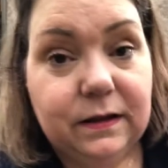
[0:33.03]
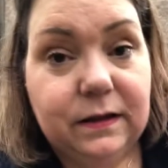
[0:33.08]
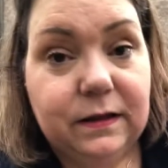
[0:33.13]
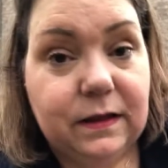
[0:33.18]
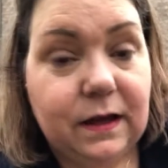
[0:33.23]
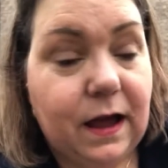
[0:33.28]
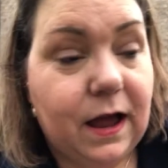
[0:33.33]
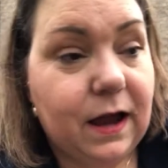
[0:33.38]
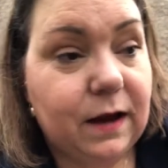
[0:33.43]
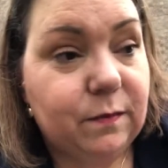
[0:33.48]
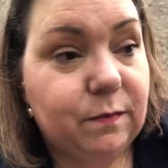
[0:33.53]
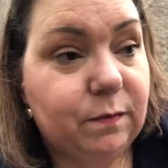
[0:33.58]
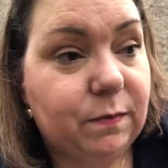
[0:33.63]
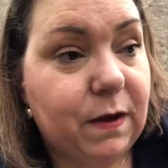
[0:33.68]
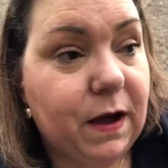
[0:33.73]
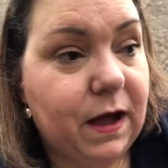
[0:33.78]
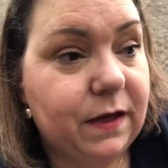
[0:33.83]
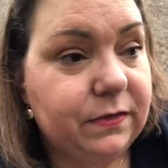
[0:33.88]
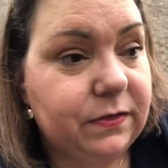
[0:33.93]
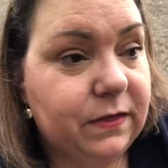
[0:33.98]
I
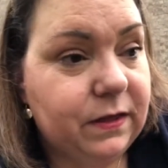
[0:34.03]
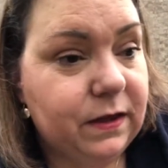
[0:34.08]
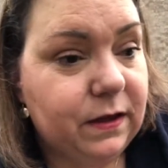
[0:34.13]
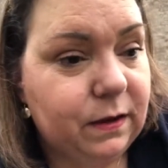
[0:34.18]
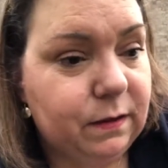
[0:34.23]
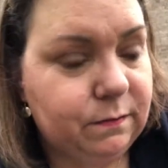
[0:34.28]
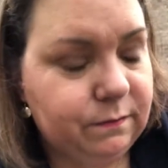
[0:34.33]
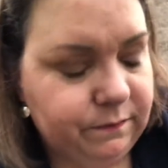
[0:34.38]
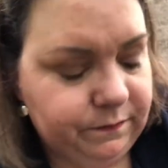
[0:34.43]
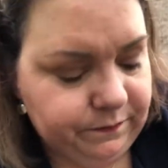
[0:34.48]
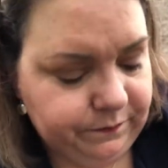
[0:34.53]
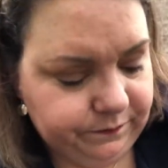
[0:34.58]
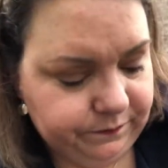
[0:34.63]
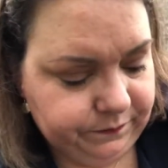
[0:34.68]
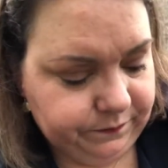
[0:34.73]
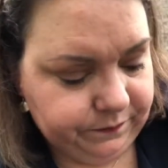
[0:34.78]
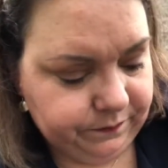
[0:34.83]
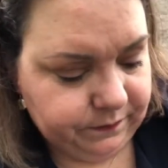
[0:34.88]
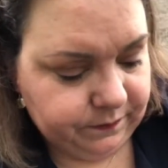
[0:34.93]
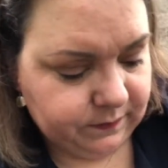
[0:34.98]
bought them
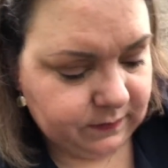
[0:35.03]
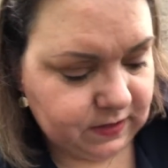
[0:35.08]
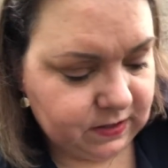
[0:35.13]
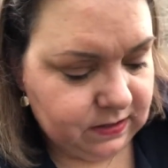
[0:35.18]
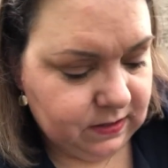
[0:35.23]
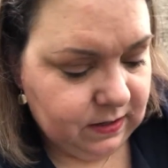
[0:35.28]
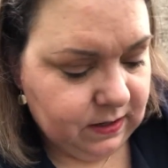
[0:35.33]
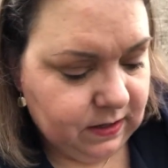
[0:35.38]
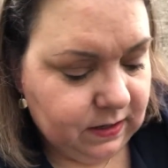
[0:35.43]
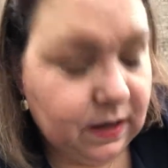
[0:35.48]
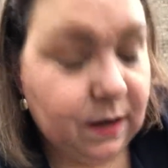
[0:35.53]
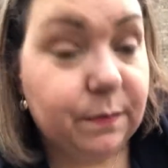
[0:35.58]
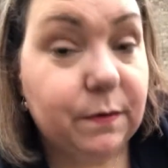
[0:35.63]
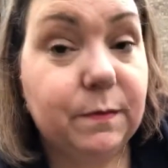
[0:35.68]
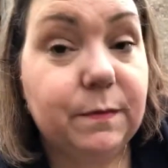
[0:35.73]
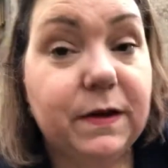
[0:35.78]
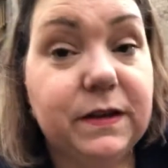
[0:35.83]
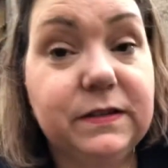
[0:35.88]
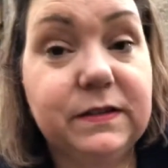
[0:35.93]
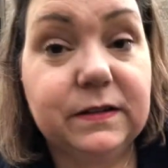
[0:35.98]
a couple
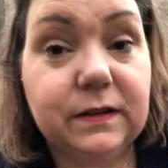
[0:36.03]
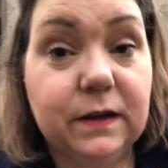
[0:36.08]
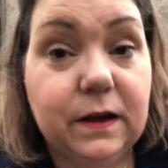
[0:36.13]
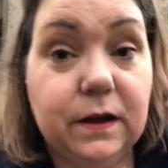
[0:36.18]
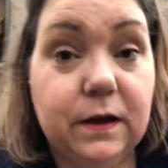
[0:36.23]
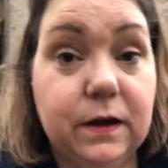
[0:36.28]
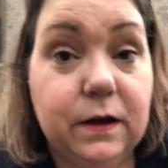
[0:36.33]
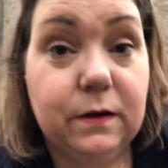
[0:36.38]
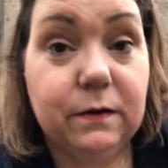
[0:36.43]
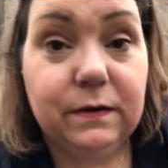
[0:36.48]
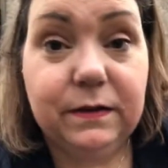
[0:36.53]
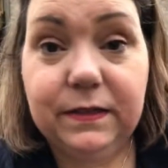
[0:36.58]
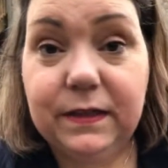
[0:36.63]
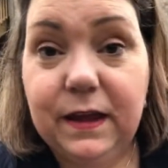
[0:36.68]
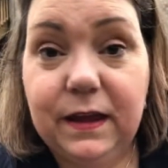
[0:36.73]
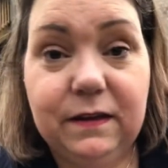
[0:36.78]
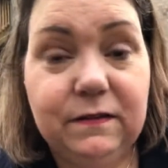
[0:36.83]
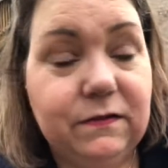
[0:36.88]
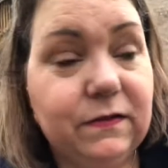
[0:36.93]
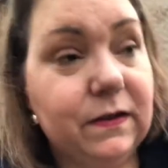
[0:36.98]
months ago and
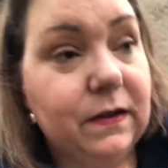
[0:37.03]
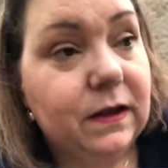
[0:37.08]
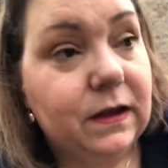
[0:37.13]
they've